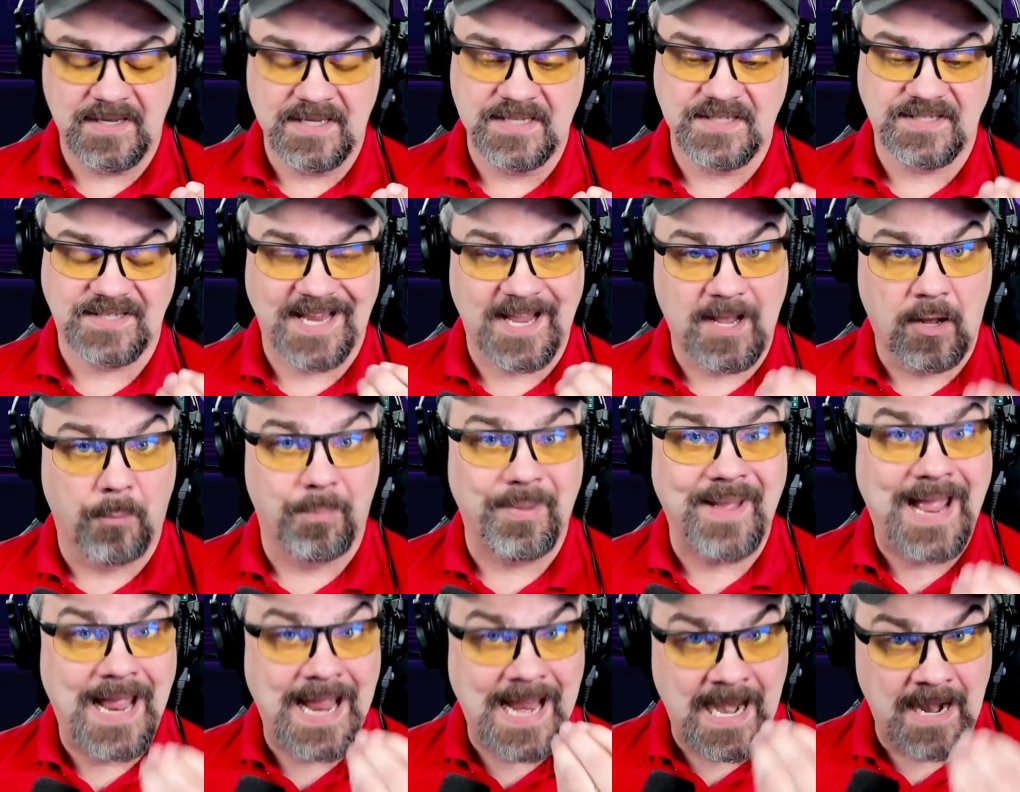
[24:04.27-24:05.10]
is help
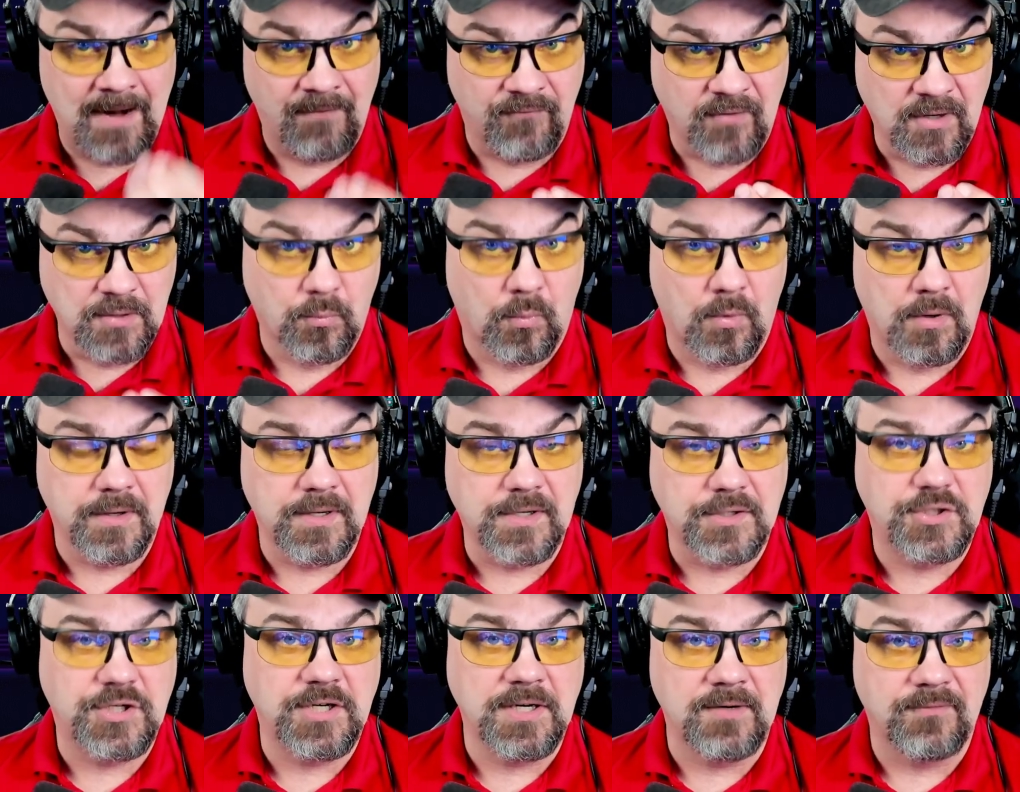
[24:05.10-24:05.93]
everyone
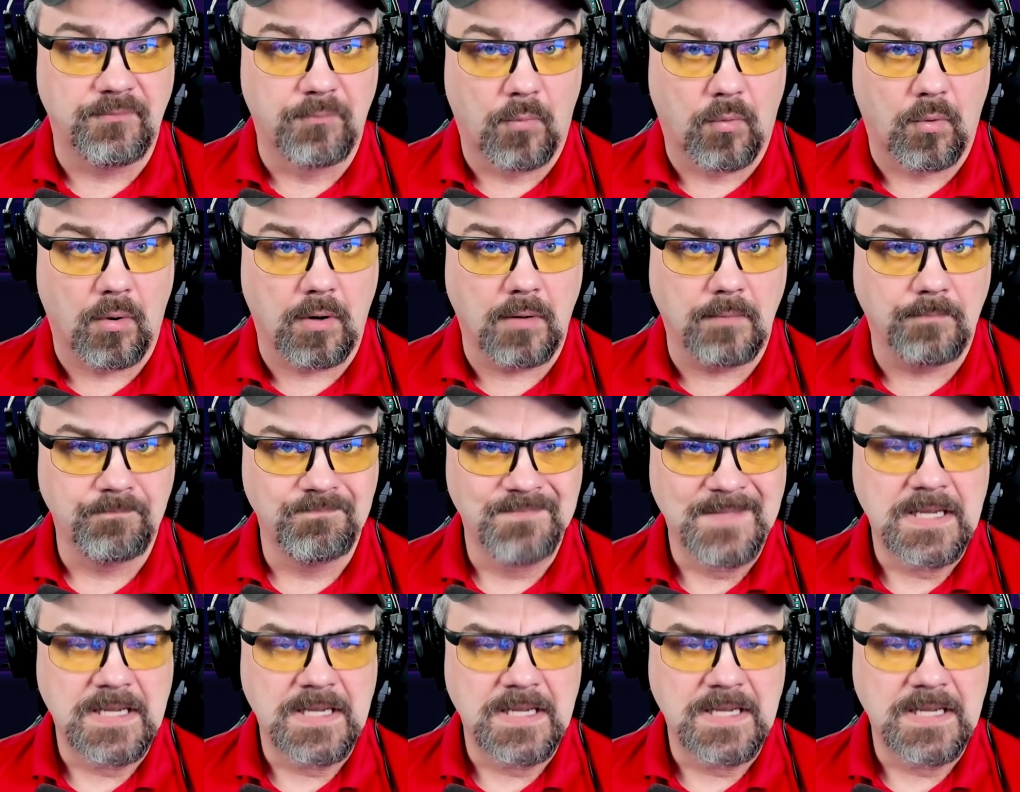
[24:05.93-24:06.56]
achieve more,